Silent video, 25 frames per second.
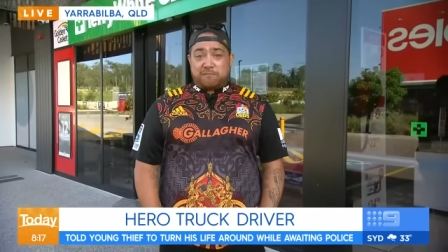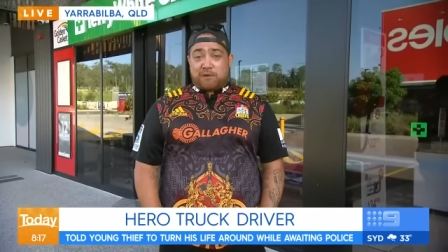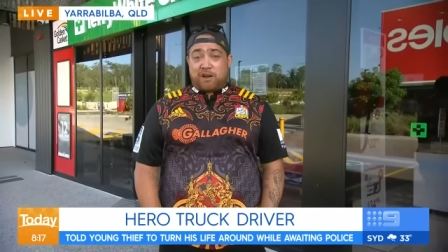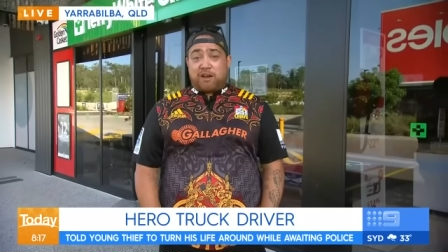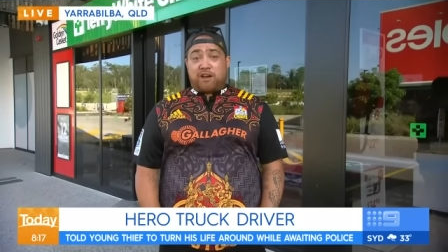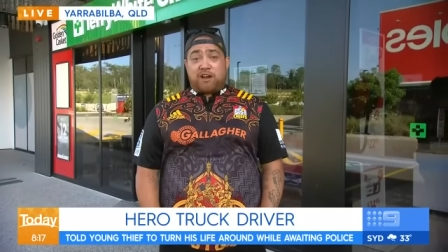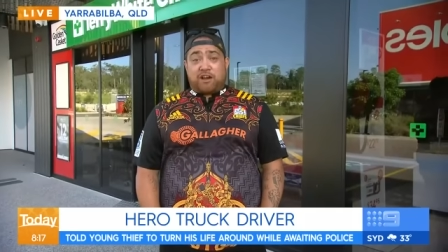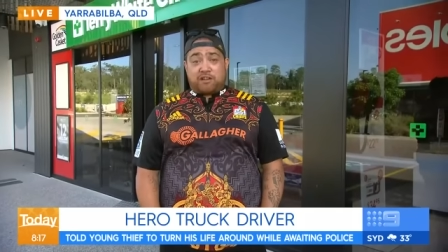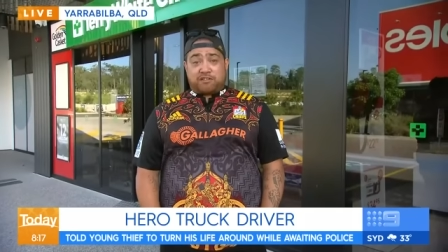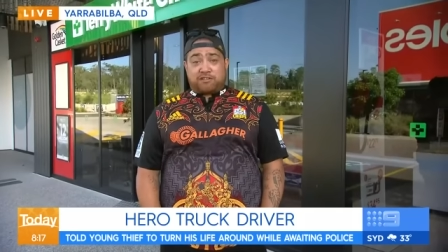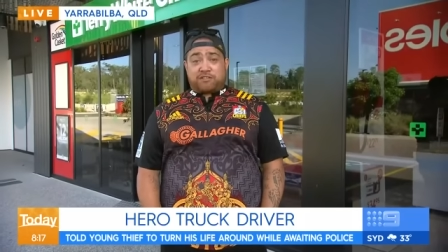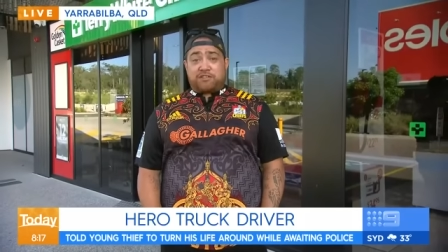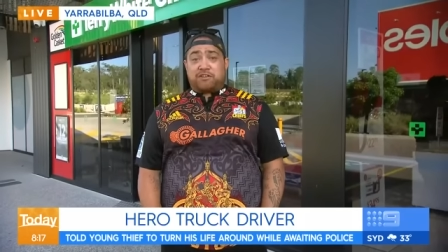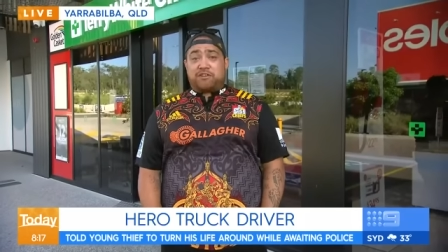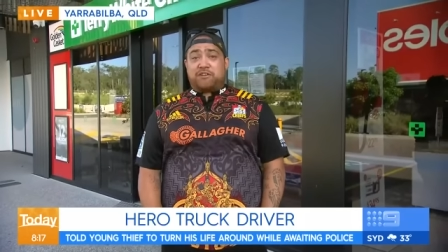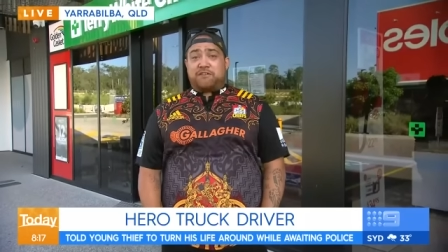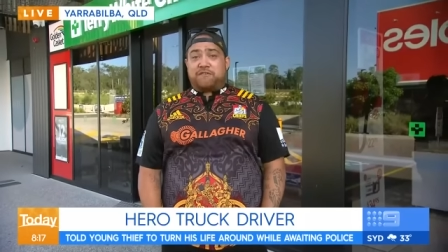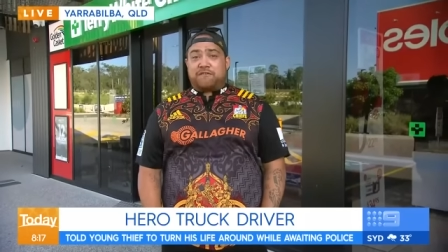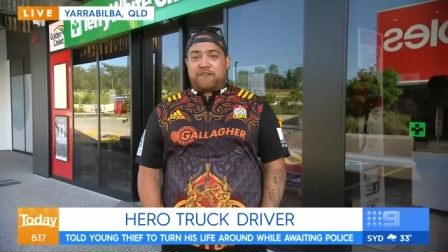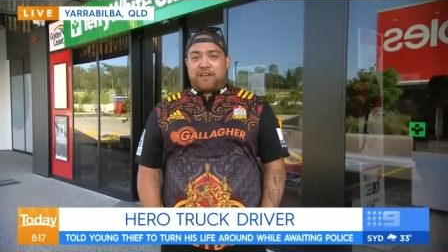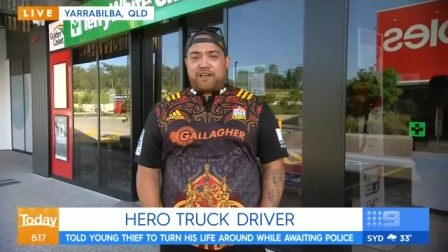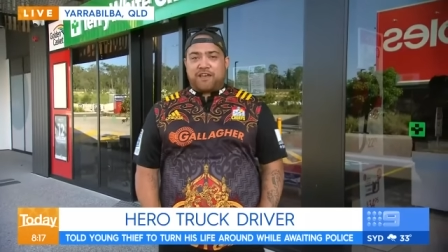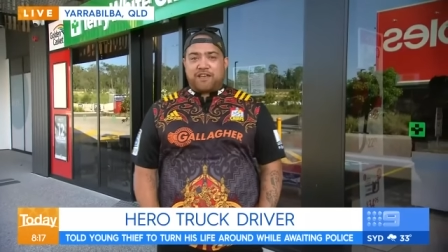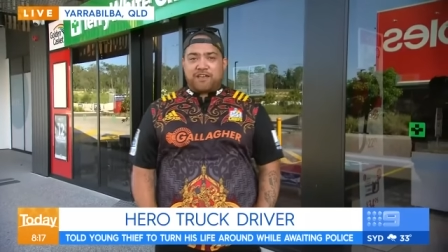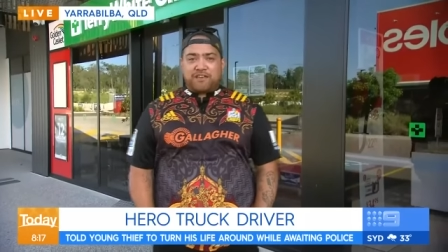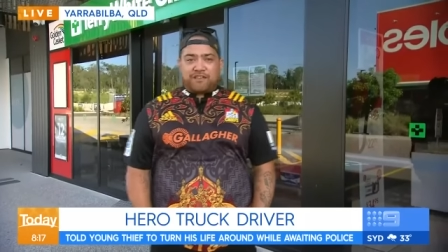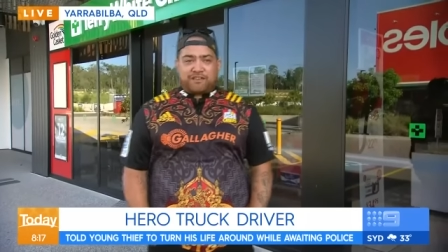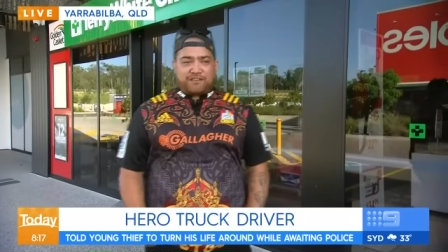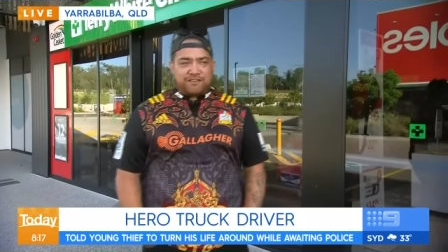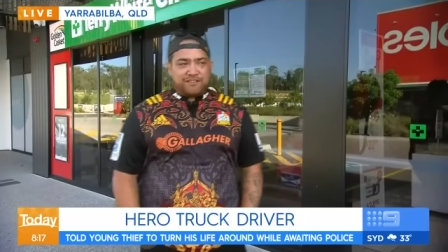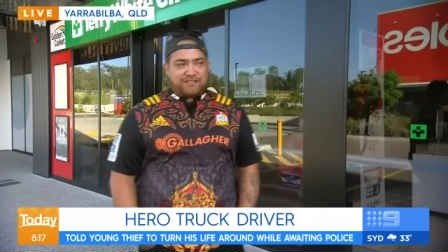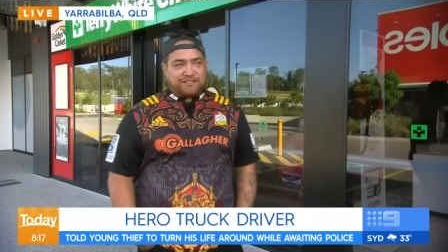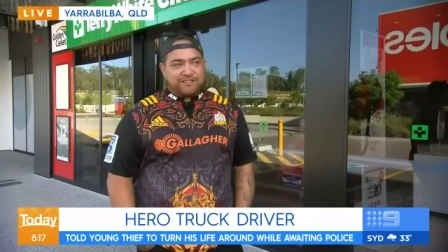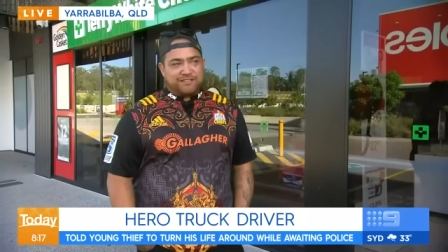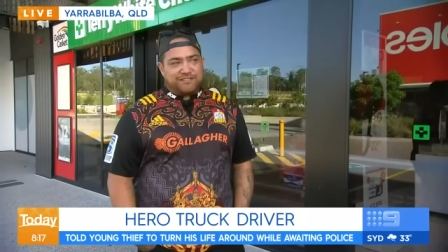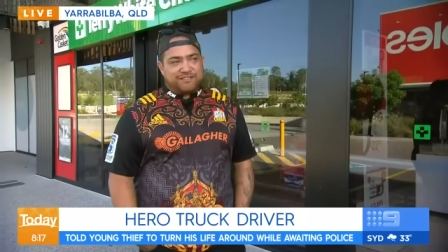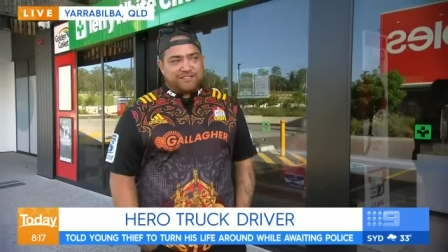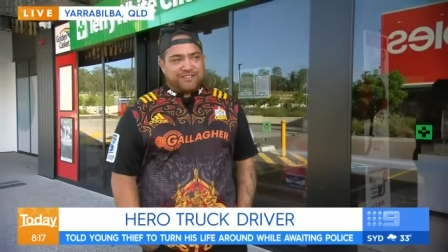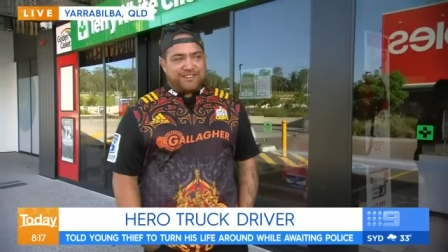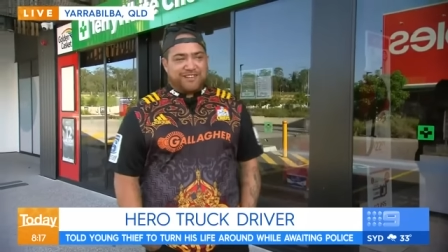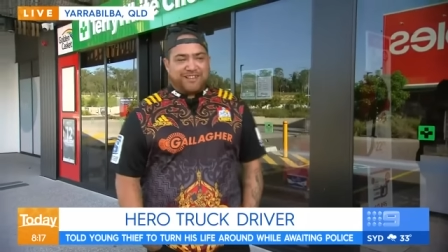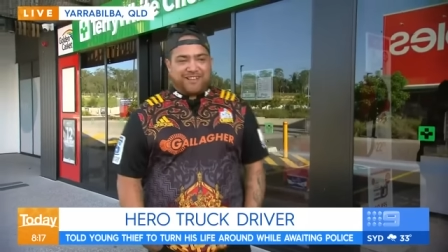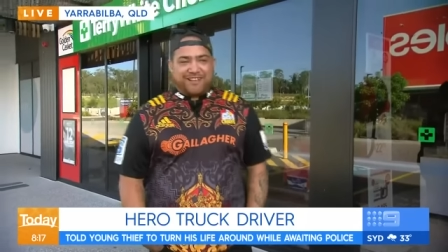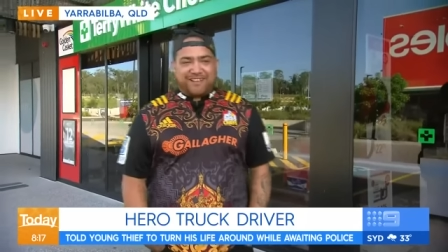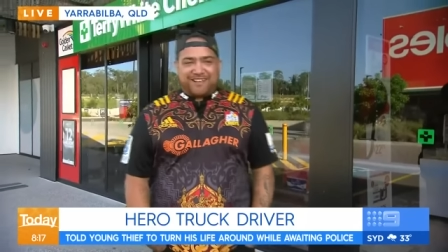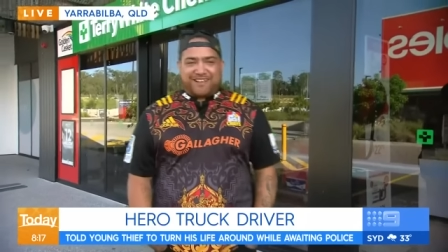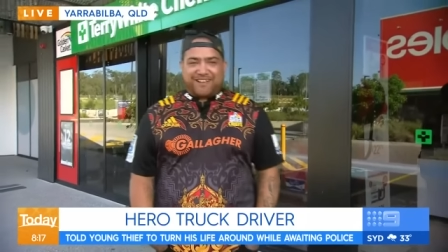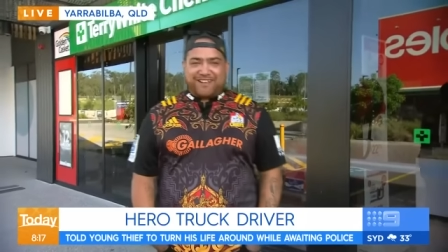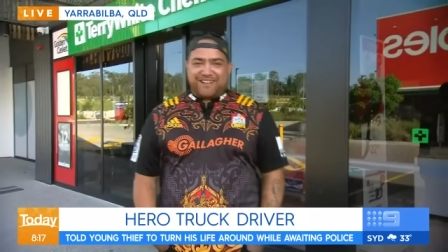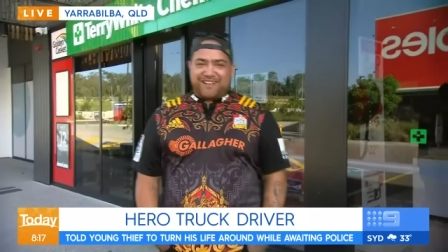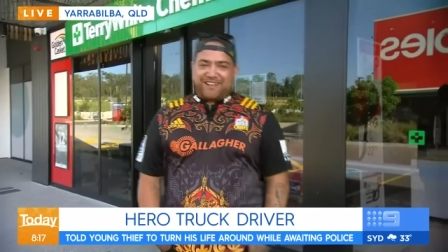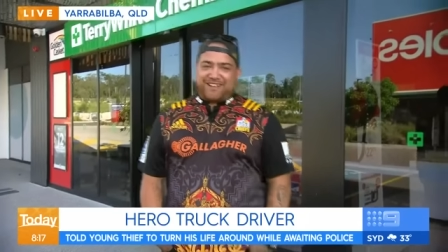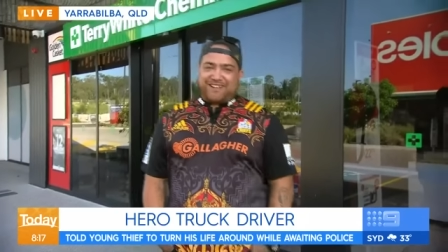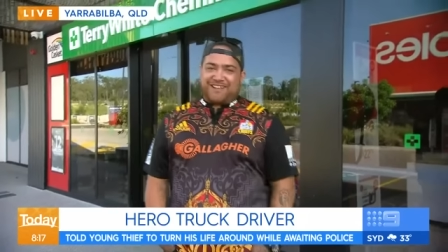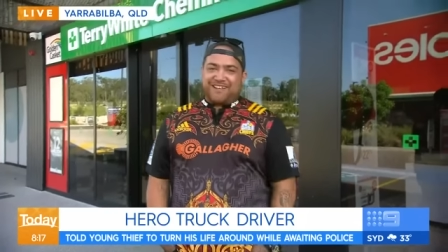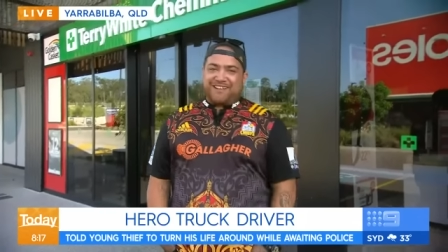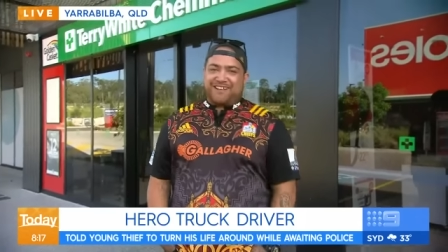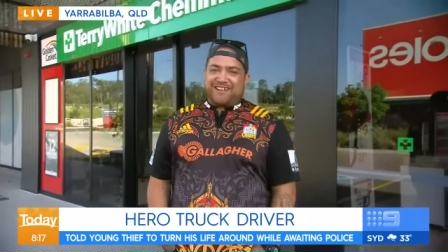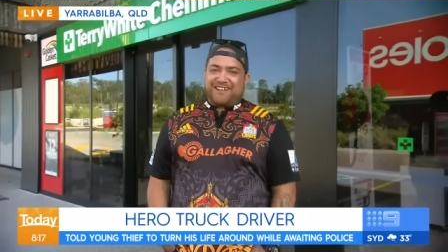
but I should have eh? aimed.